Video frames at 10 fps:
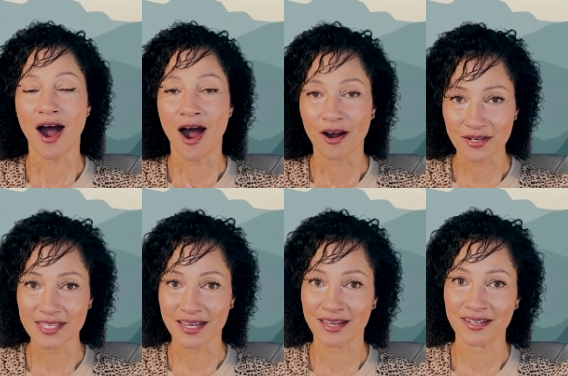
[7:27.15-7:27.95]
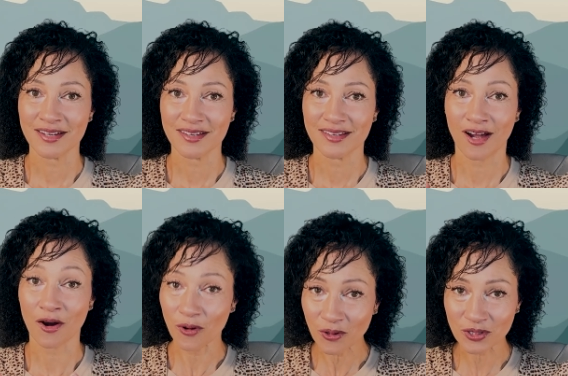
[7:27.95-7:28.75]
Our son
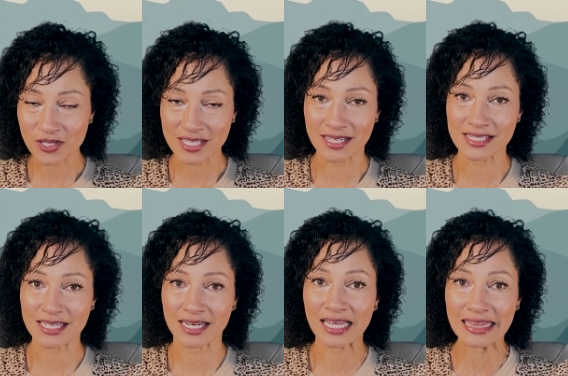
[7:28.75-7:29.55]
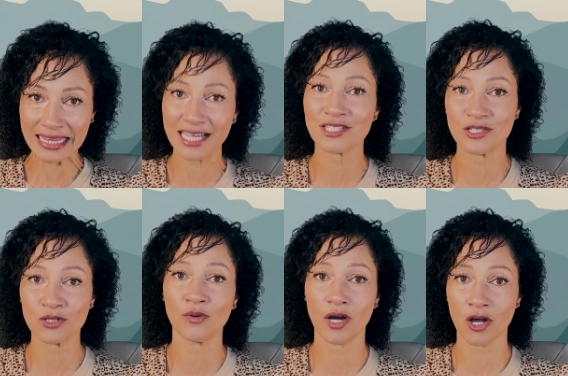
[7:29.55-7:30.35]
our older son said, let's
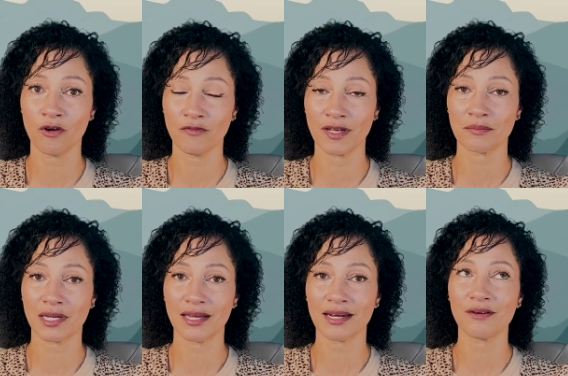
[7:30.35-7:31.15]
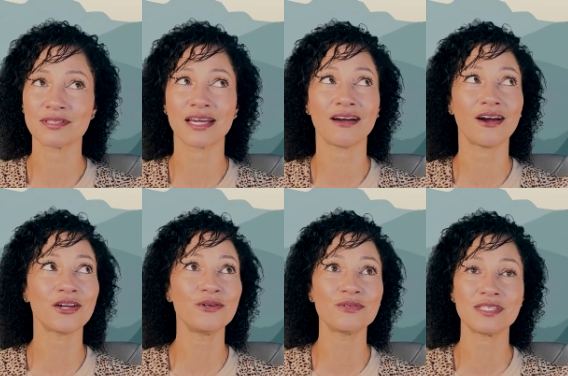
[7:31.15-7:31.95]
do a GoFundMe. And I was like, are
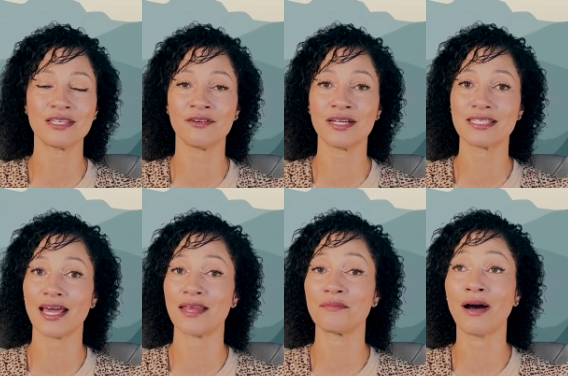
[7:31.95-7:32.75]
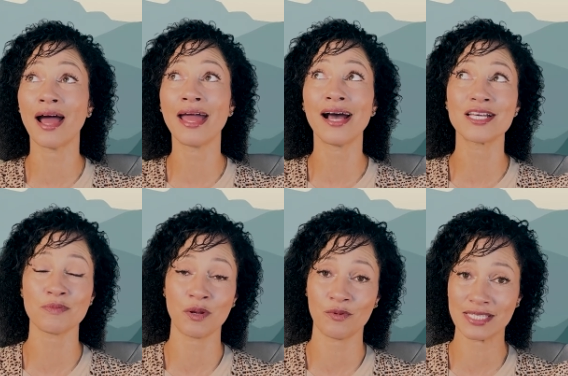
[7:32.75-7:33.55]
you serious? And my
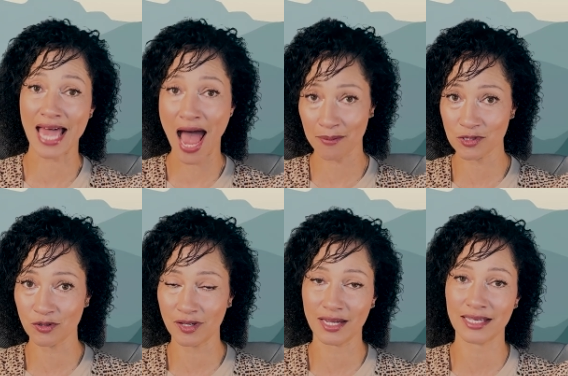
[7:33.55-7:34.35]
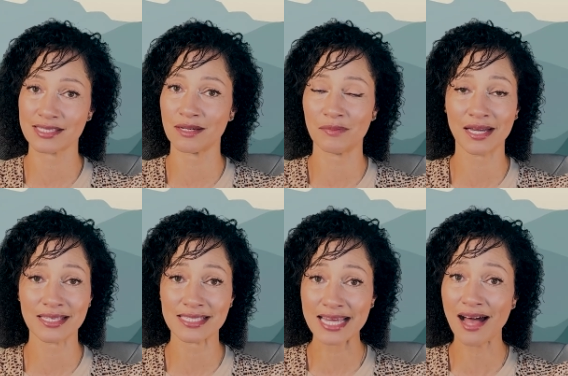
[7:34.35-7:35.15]
husband was absolutely against it
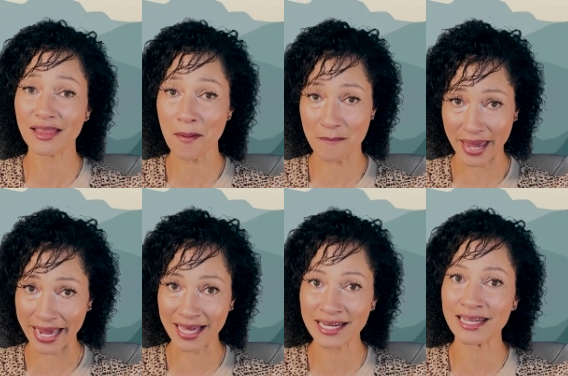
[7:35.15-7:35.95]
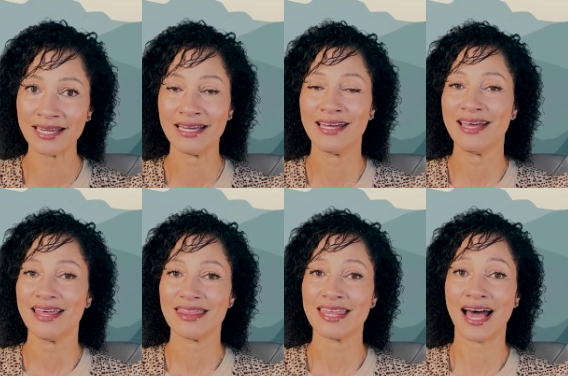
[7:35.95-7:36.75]
because tell a man
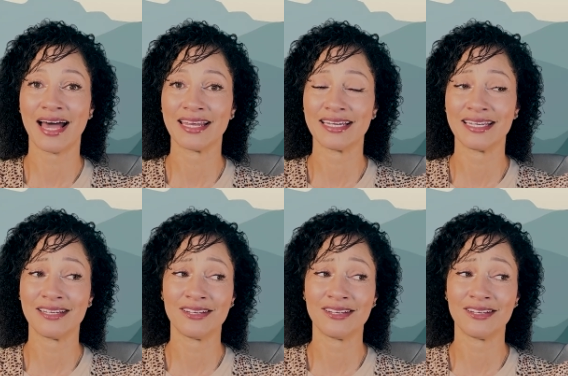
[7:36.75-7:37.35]
that,